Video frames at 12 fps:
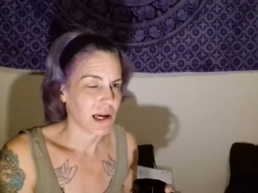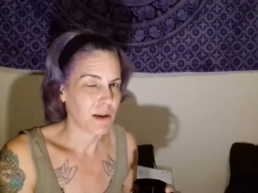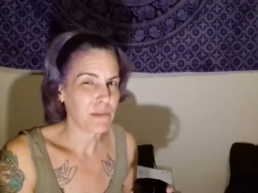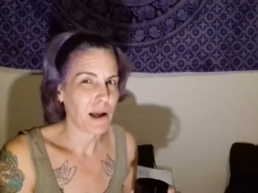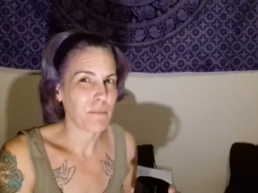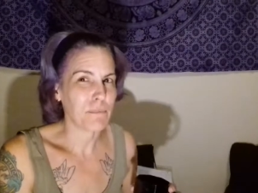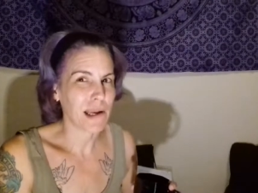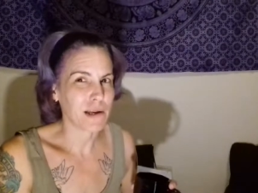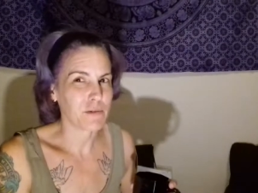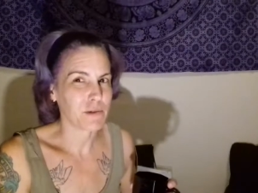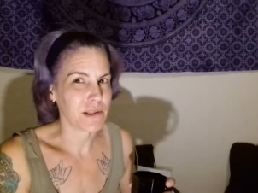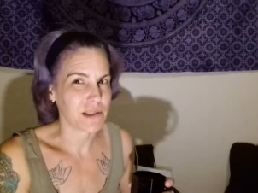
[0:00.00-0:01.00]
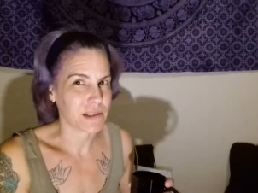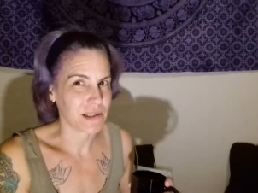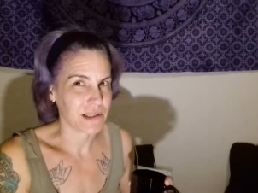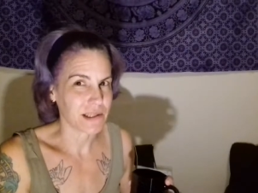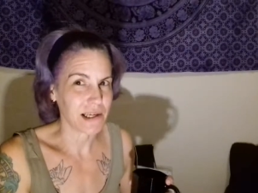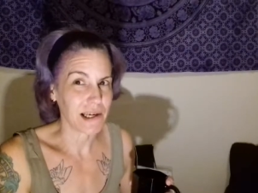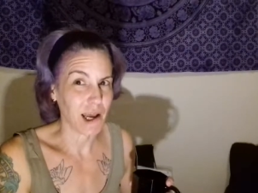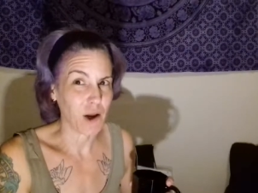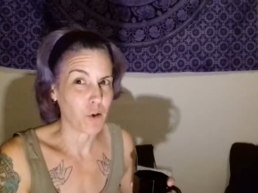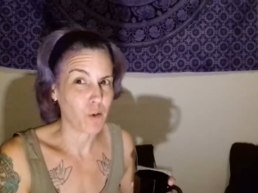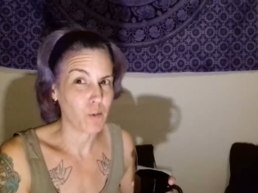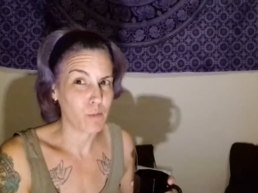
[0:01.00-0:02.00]
I'm not made for this just sitting at
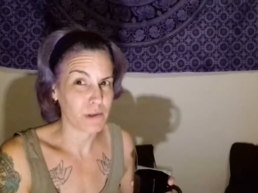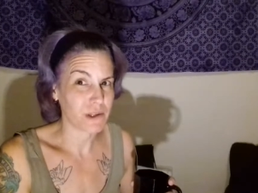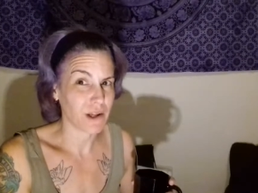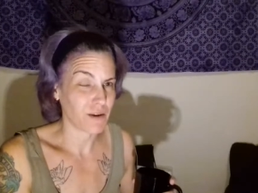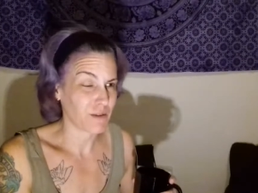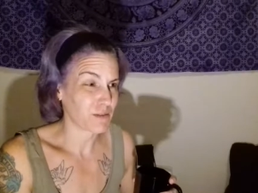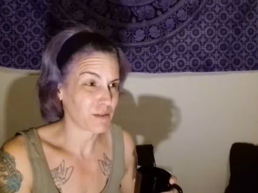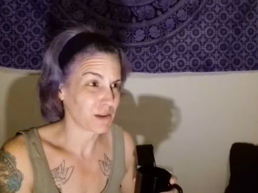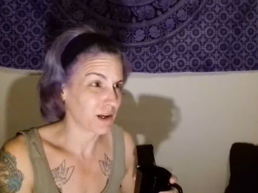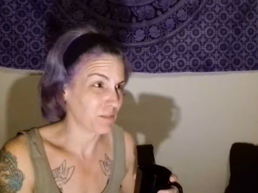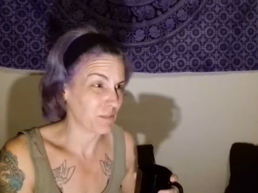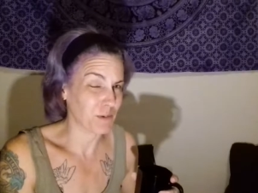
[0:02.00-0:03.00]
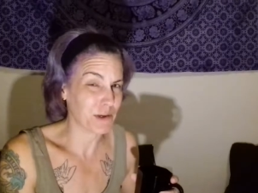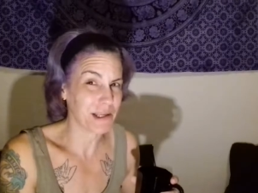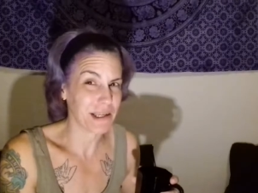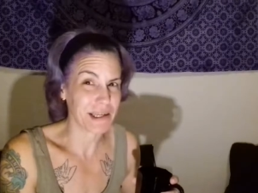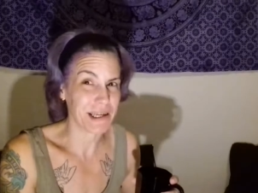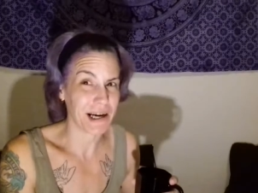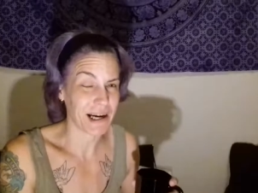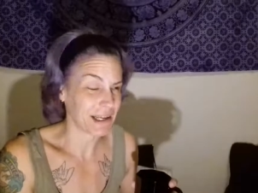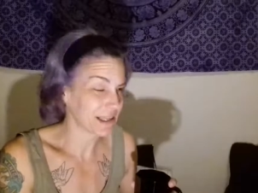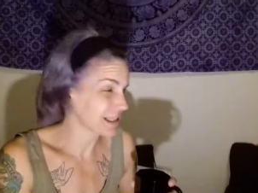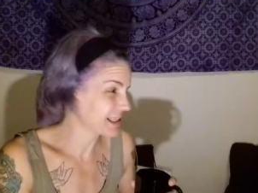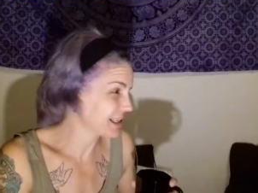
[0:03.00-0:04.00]
home stuff. I'm really not.